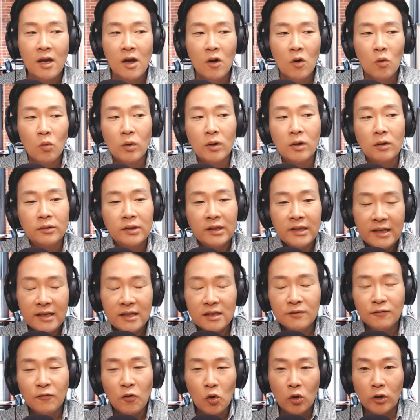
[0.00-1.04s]
Well,
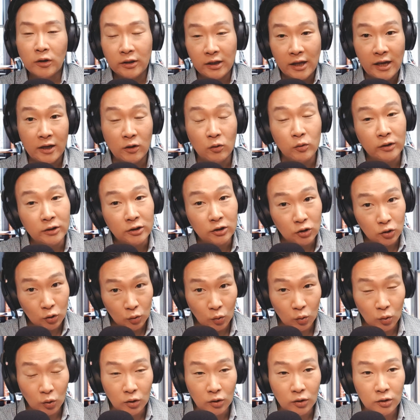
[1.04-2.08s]
these foreign language
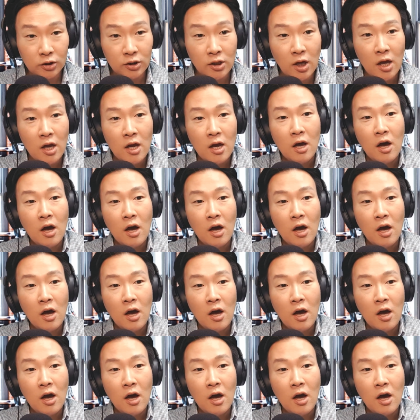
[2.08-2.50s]
schools